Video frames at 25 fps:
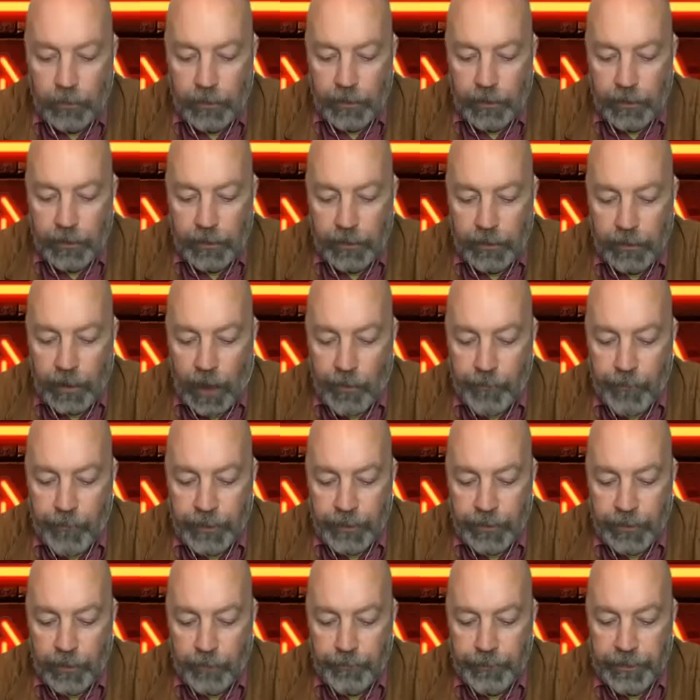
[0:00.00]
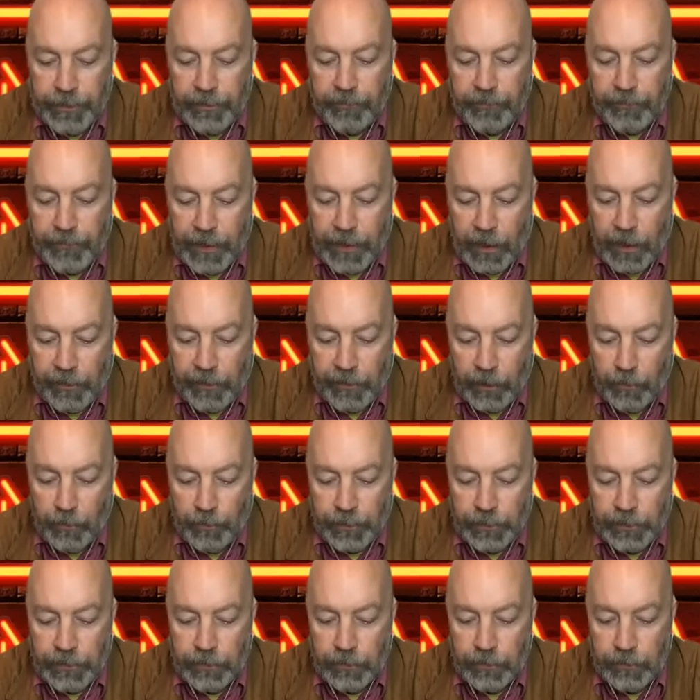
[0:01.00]
eh, you know, I've been a big fan of the
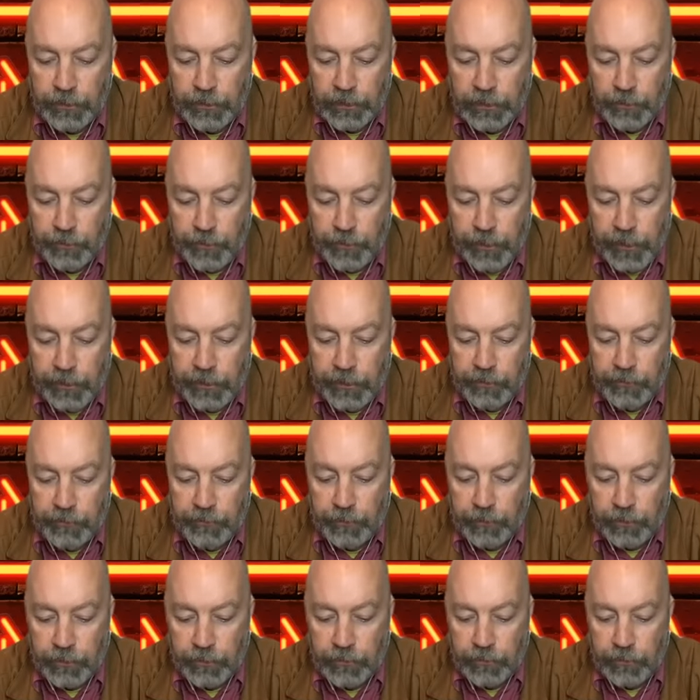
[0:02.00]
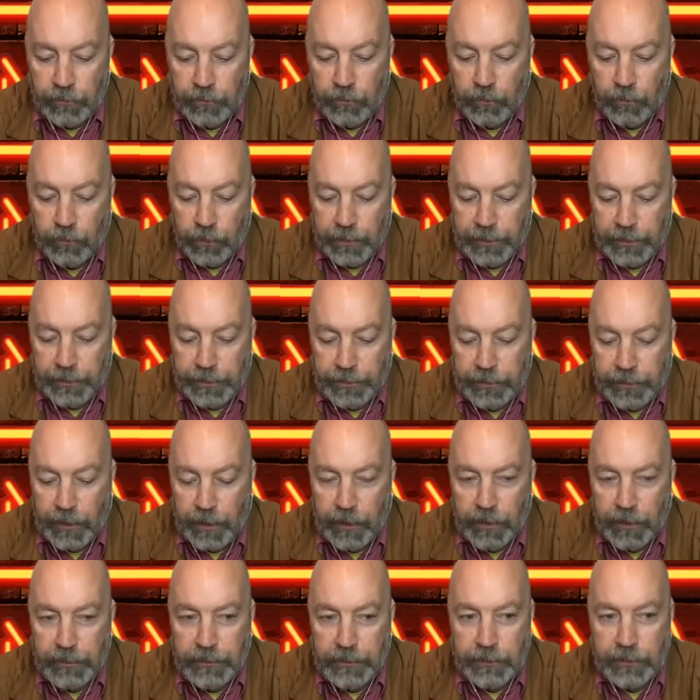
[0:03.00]
open source community for 20
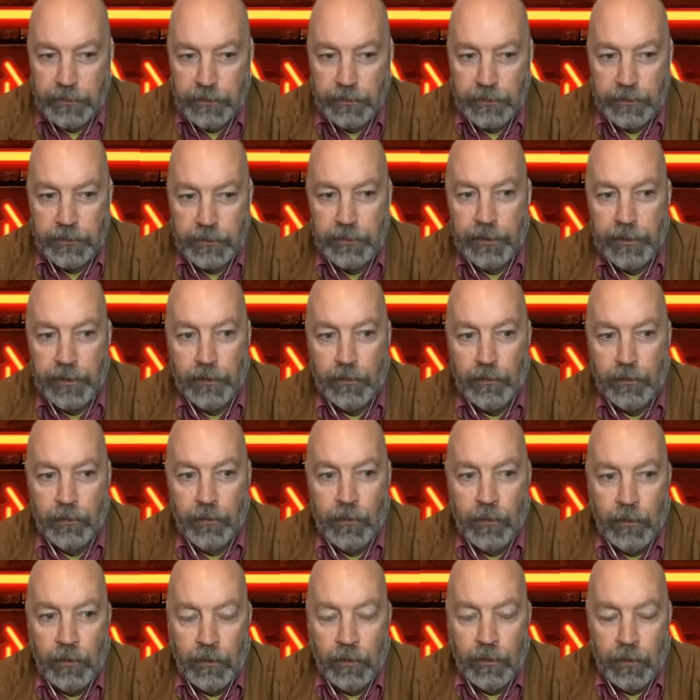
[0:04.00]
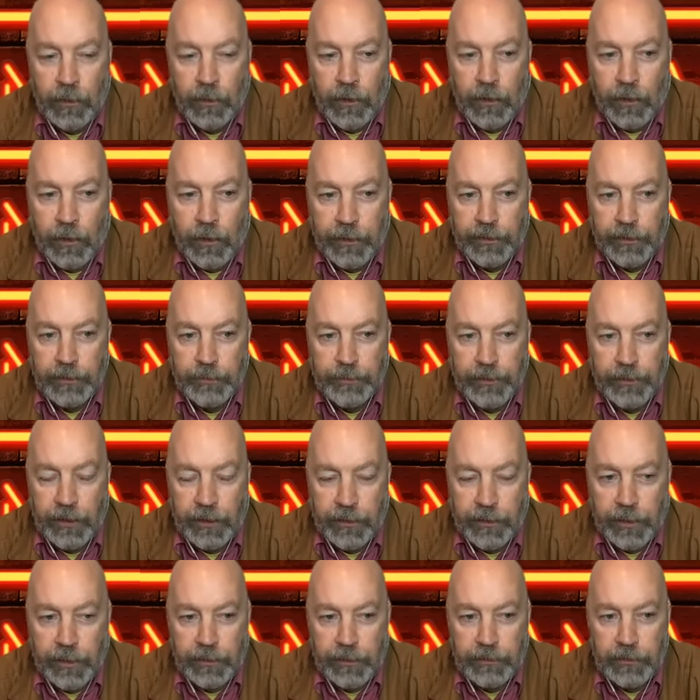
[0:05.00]
odd years now. Uh, and I spent a
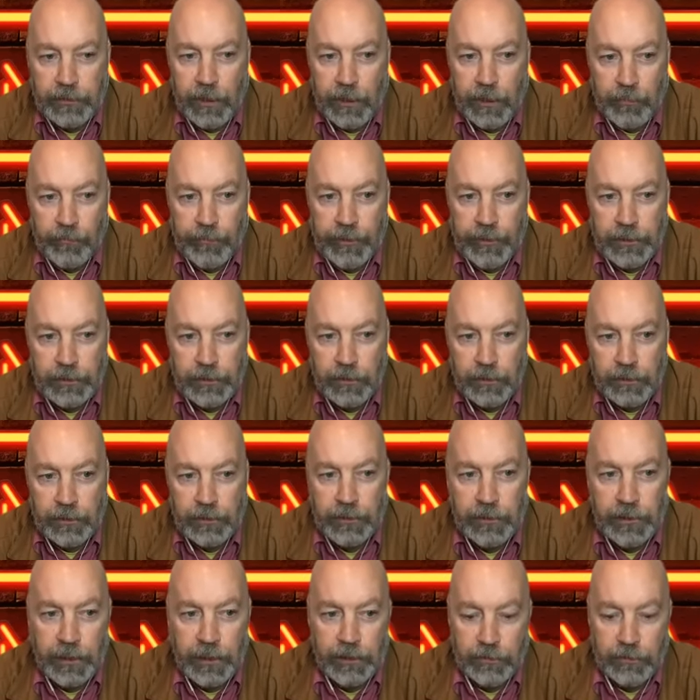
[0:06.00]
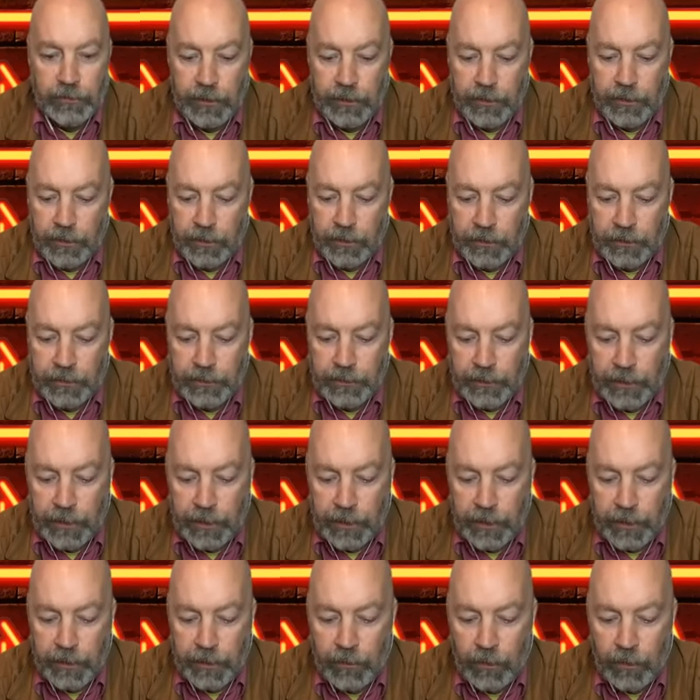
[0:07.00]
lot of time researching and trying to
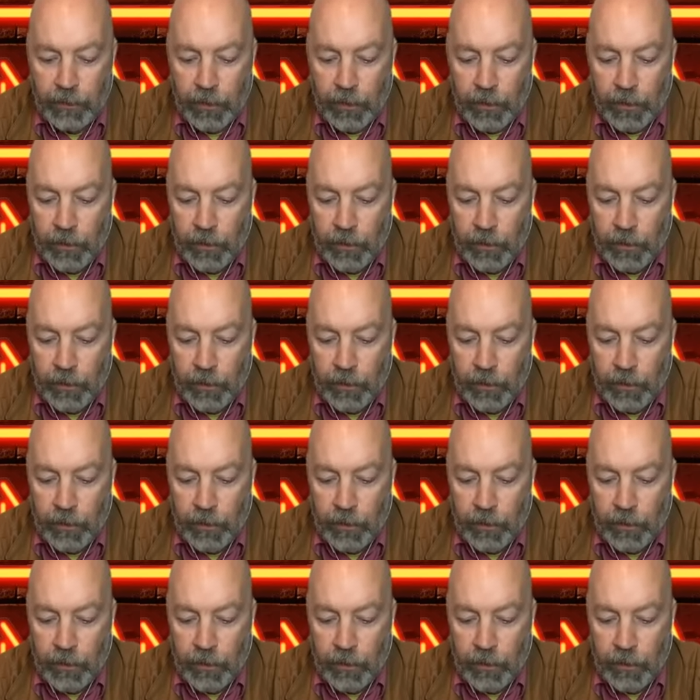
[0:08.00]
understand